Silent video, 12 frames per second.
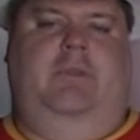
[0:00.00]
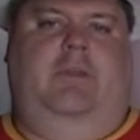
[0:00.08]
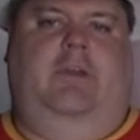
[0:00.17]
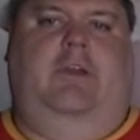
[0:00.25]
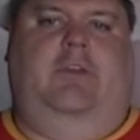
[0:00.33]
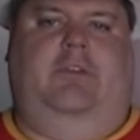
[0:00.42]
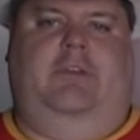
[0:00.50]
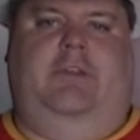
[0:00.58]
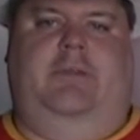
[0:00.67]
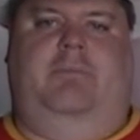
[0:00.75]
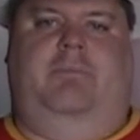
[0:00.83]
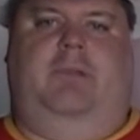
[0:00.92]
as I
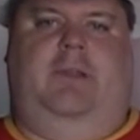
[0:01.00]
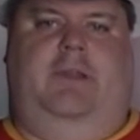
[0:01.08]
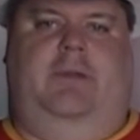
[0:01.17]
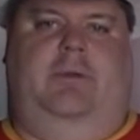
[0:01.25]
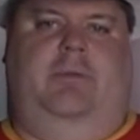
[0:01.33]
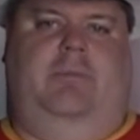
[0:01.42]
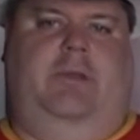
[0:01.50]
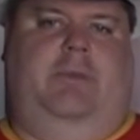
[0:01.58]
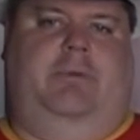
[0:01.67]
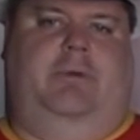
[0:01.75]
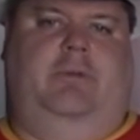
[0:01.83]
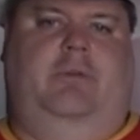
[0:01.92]
did plan out,
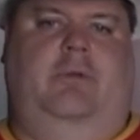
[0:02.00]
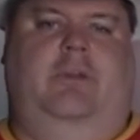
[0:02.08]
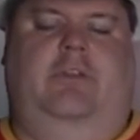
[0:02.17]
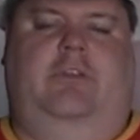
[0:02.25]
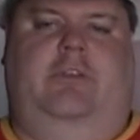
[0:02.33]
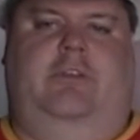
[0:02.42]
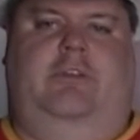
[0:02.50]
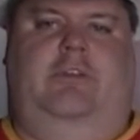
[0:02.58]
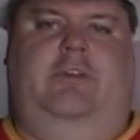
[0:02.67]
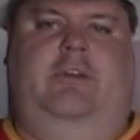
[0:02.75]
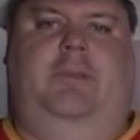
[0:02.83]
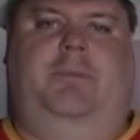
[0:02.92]
map out
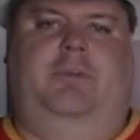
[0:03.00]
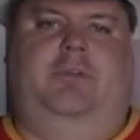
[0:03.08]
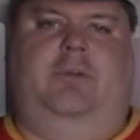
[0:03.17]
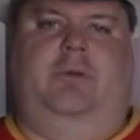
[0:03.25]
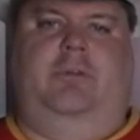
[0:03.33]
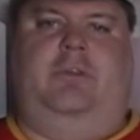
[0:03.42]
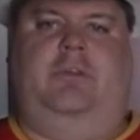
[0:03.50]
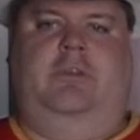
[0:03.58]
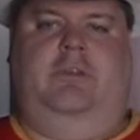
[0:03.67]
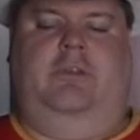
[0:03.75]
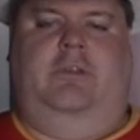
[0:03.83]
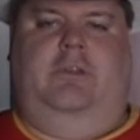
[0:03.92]
26 episodes
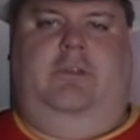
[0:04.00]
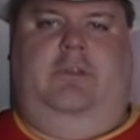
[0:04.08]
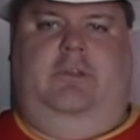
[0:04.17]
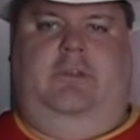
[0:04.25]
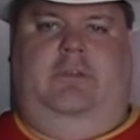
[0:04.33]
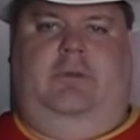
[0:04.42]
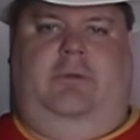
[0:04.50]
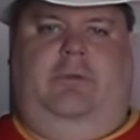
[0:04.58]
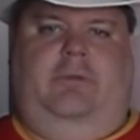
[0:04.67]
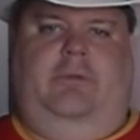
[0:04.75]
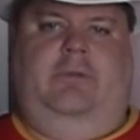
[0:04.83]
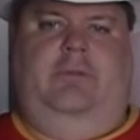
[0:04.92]
in
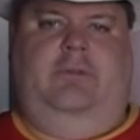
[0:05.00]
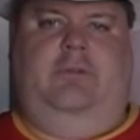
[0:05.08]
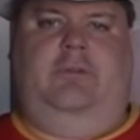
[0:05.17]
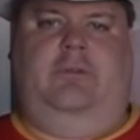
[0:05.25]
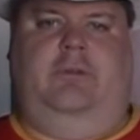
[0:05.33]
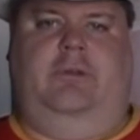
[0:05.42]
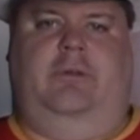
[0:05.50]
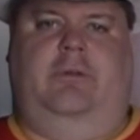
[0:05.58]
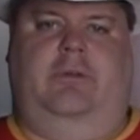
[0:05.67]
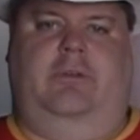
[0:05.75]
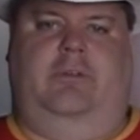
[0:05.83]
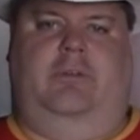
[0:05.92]
total. So
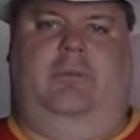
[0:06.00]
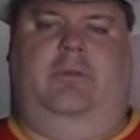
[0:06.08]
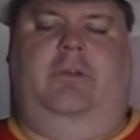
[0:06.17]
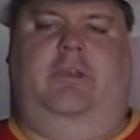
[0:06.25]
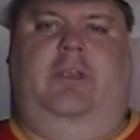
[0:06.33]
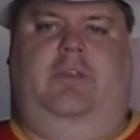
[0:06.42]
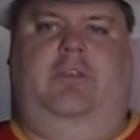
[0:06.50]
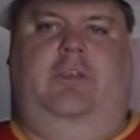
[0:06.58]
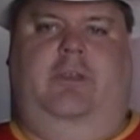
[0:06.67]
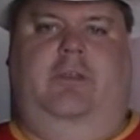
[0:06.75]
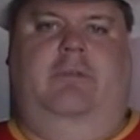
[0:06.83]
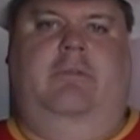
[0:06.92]
here is number
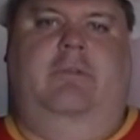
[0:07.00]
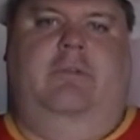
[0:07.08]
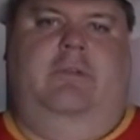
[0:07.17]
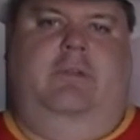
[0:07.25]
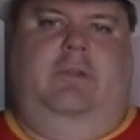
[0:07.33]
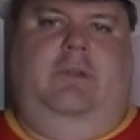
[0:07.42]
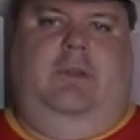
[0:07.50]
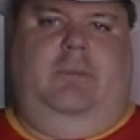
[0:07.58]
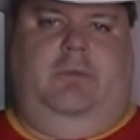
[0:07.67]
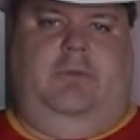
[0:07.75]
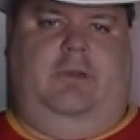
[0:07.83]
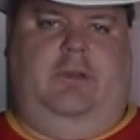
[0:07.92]
18. And
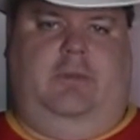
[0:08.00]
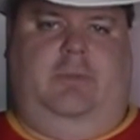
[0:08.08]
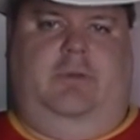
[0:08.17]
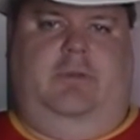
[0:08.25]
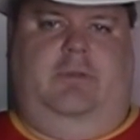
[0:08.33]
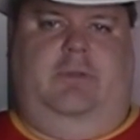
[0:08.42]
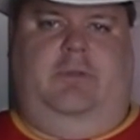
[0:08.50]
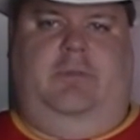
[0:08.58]
we'll talk about, as I